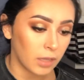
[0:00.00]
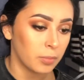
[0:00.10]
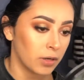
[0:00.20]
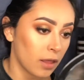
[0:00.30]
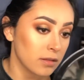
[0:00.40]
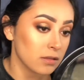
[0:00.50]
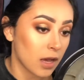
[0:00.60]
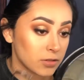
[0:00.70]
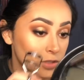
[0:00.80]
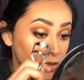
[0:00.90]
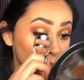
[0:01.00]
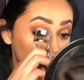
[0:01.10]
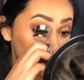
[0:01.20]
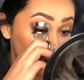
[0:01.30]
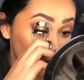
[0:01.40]
I put on the
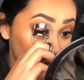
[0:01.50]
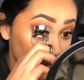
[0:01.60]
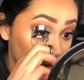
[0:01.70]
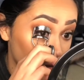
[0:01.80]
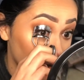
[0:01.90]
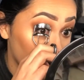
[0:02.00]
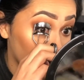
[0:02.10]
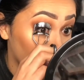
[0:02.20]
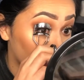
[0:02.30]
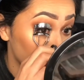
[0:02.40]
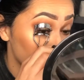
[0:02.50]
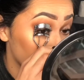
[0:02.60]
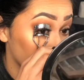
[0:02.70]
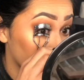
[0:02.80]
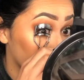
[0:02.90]
lashes. And I'm just
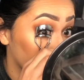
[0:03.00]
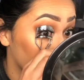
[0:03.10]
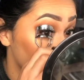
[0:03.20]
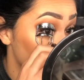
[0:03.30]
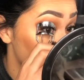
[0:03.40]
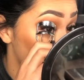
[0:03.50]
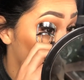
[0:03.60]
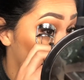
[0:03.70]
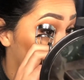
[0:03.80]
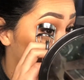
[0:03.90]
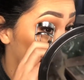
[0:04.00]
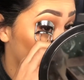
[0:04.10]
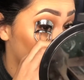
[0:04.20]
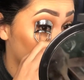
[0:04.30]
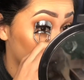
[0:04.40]
gonna curl them so
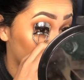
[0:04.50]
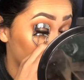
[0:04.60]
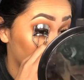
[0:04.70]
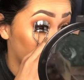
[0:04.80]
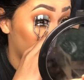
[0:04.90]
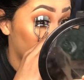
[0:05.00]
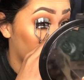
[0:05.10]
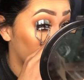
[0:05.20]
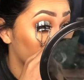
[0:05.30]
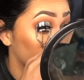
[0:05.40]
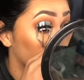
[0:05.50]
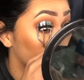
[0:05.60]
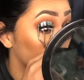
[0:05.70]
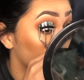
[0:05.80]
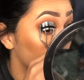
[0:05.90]
the fake and
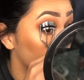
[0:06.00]
real